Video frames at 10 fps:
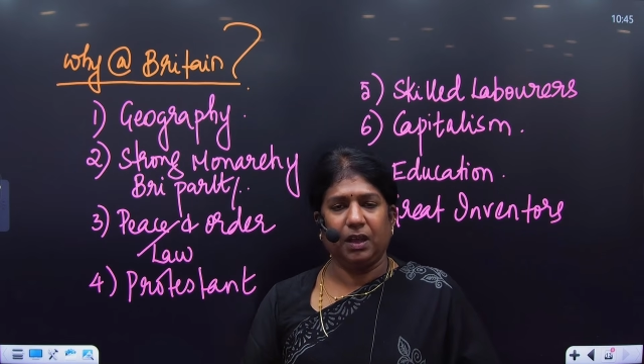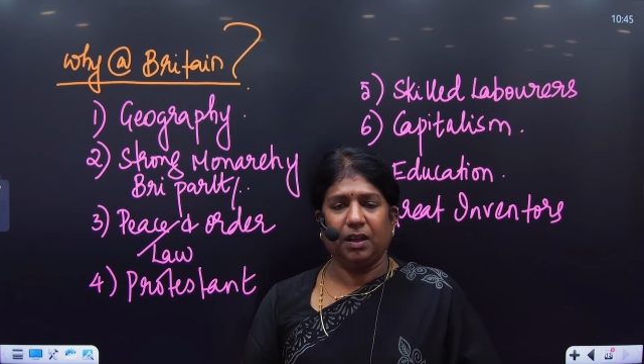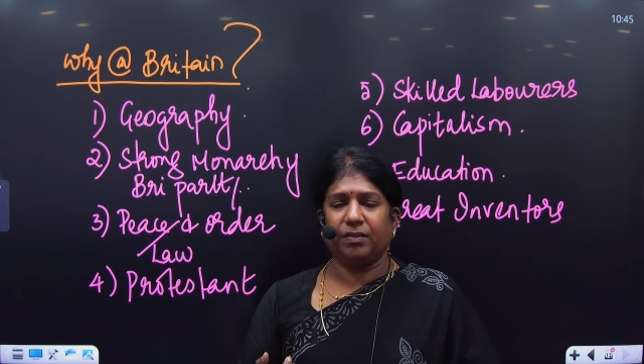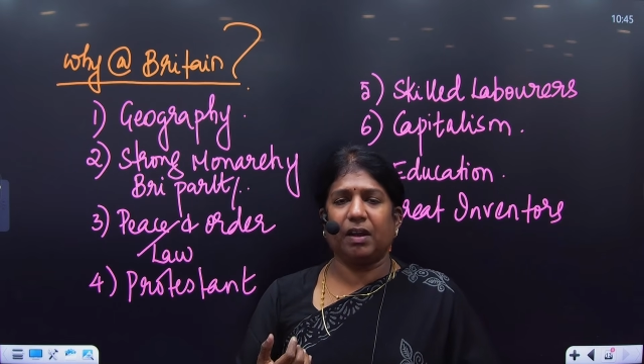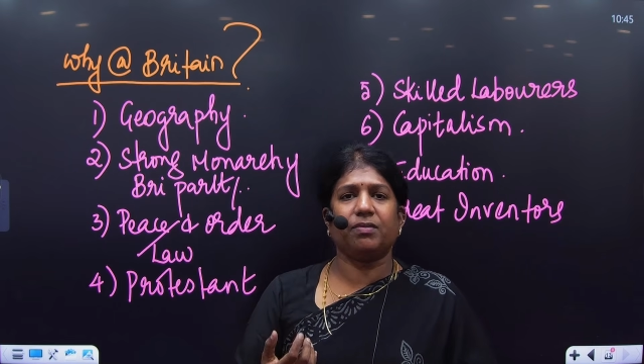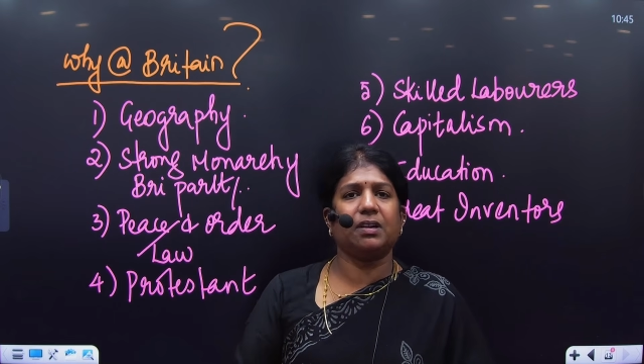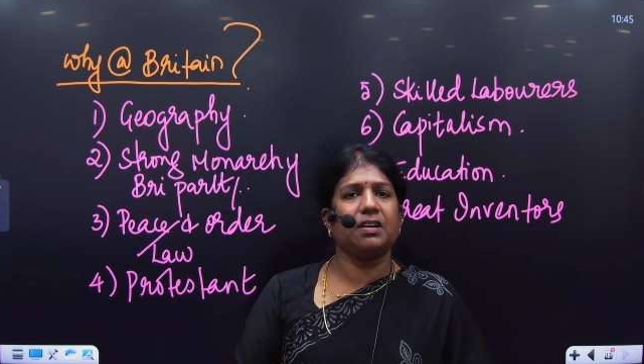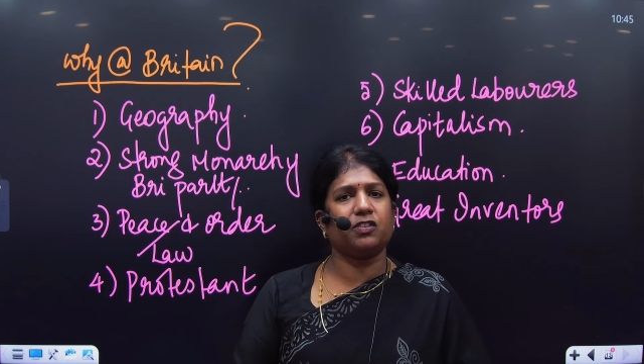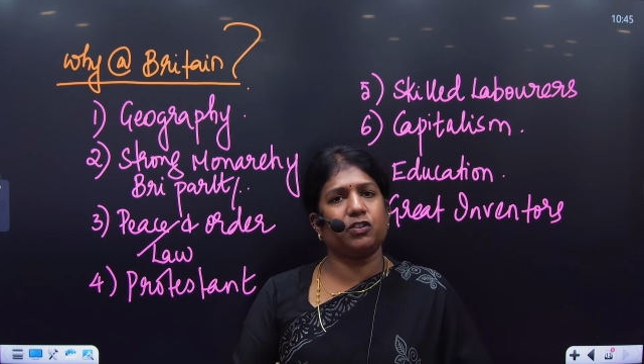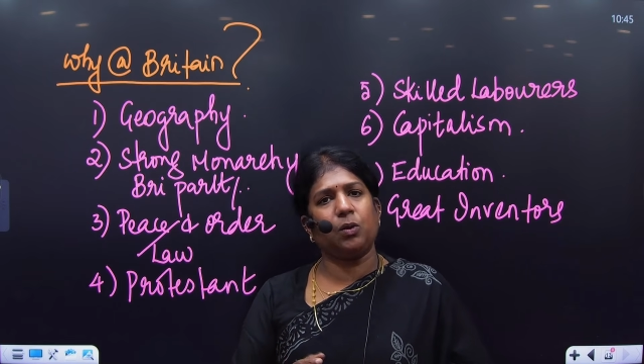We have world
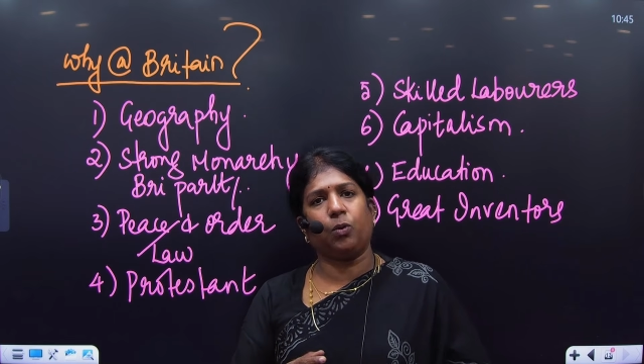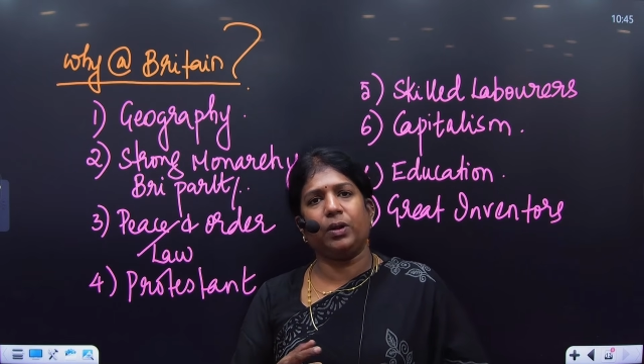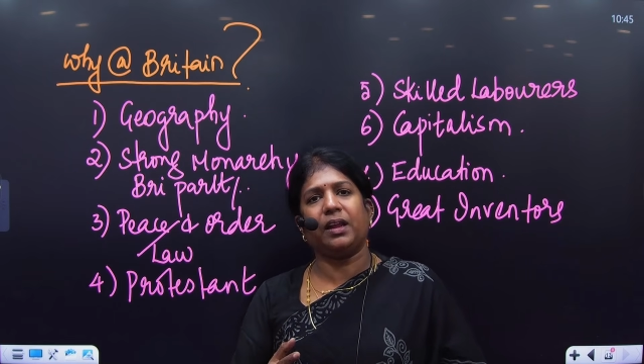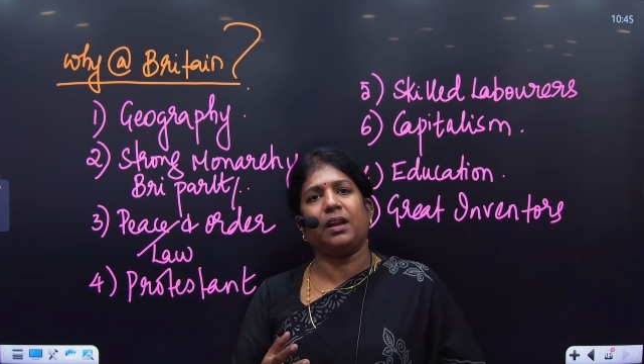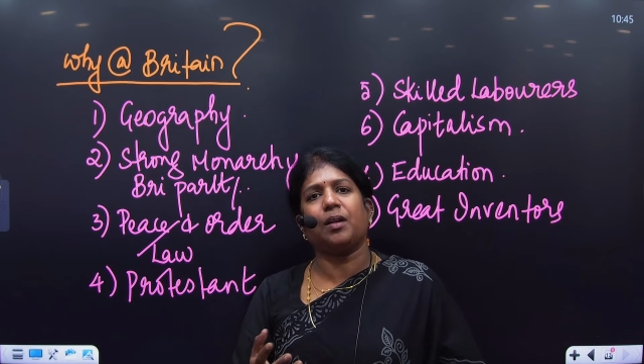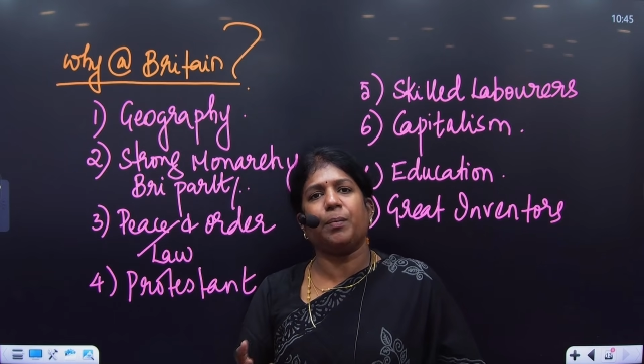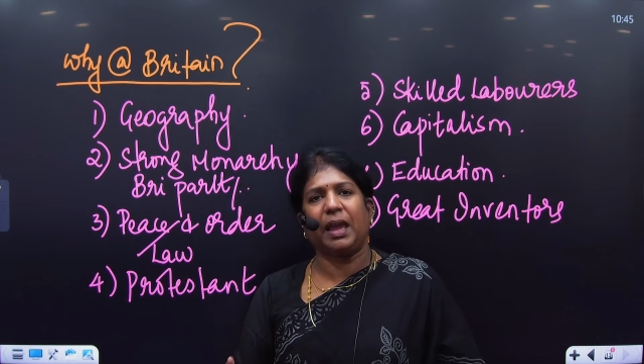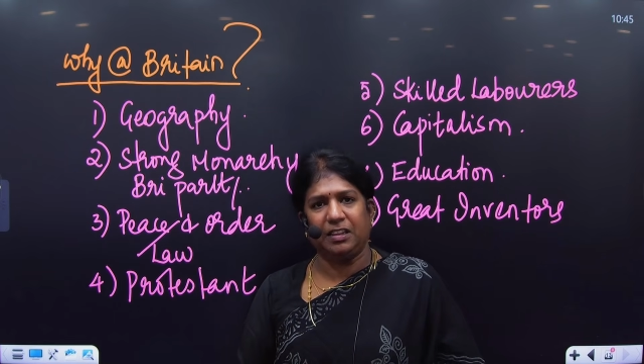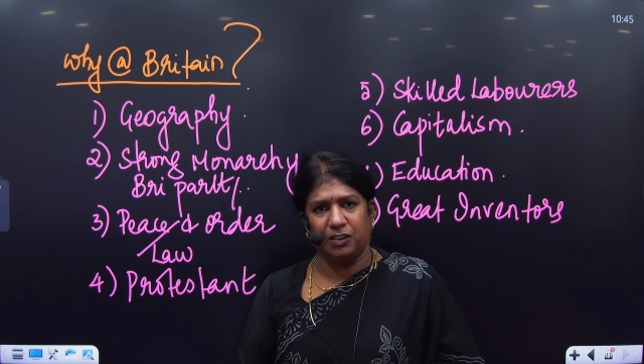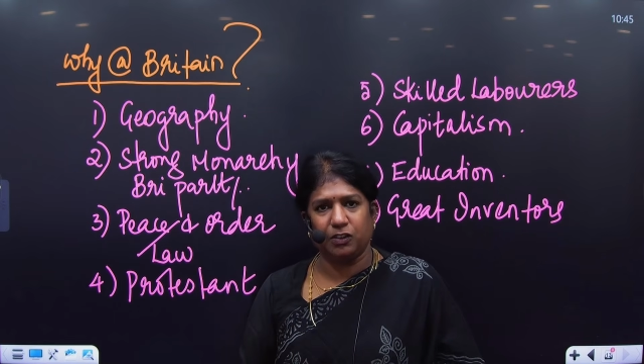history only in our
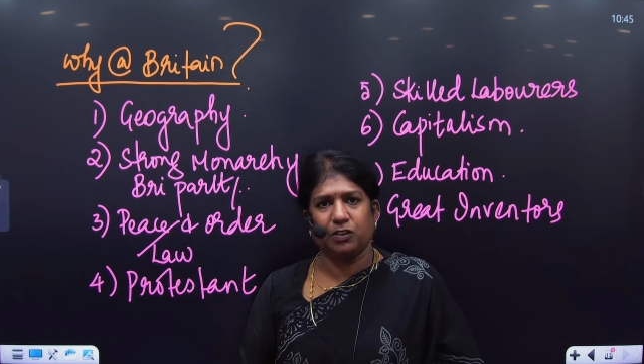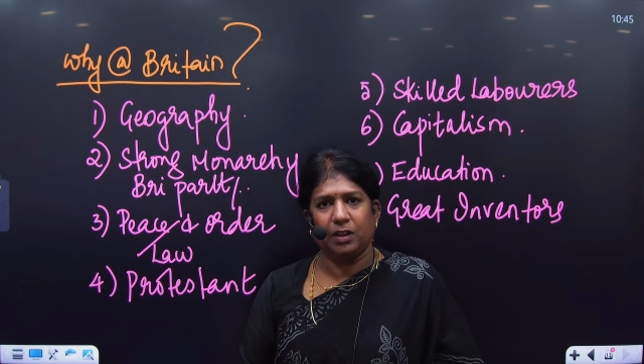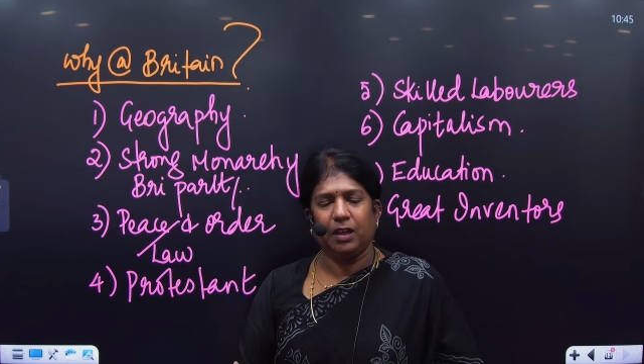mains.